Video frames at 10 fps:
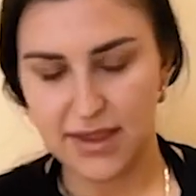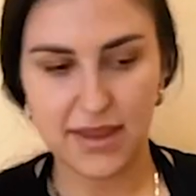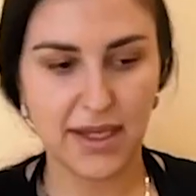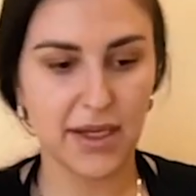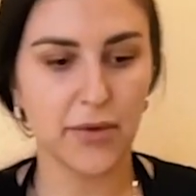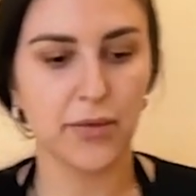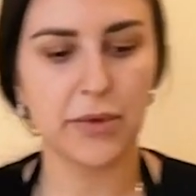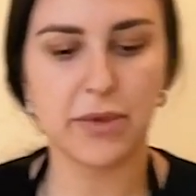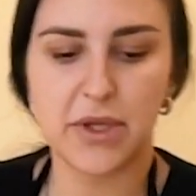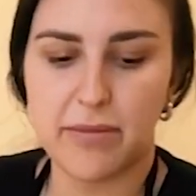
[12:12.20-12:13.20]
Then we
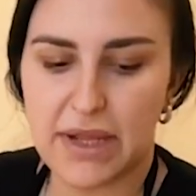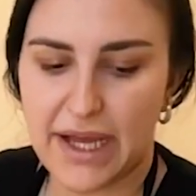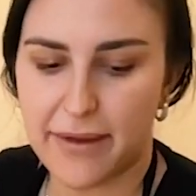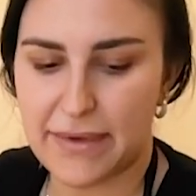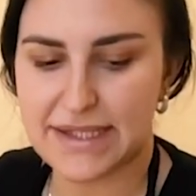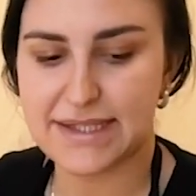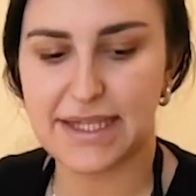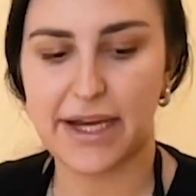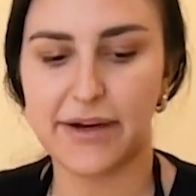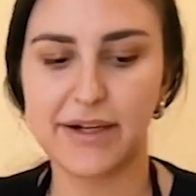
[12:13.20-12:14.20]
will apply
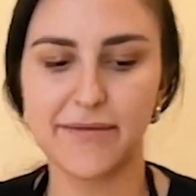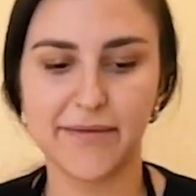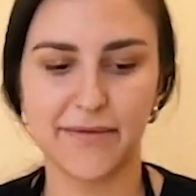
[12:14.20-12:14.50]
mascara.